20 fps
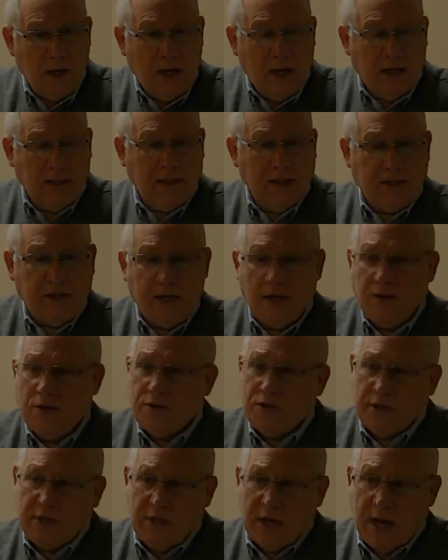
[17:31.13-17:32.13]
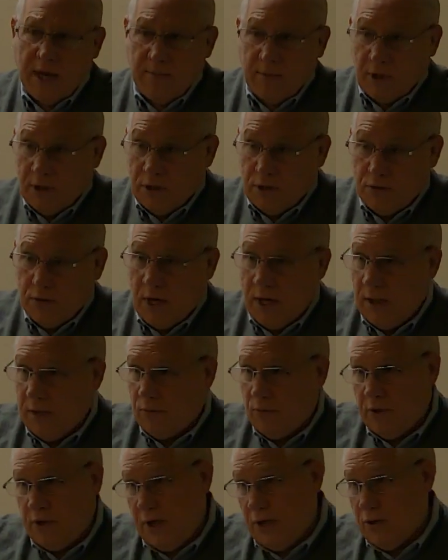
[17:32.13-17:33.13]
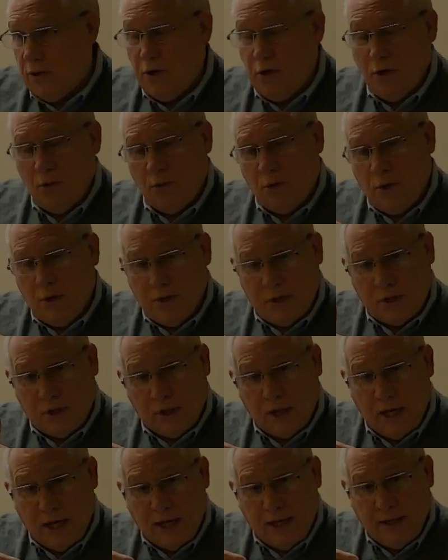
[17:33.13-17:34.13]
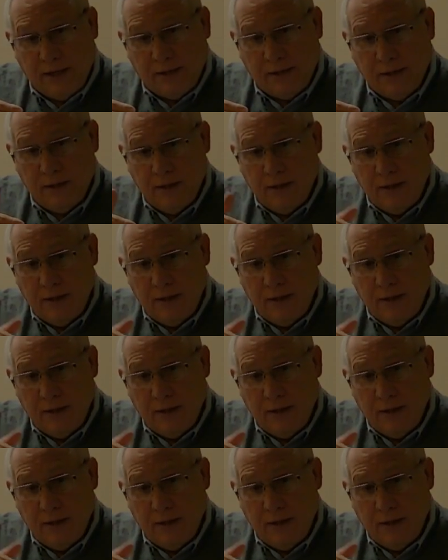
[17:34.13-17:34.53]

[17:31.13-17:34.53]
and let's say there's a time constraint with either you or the client,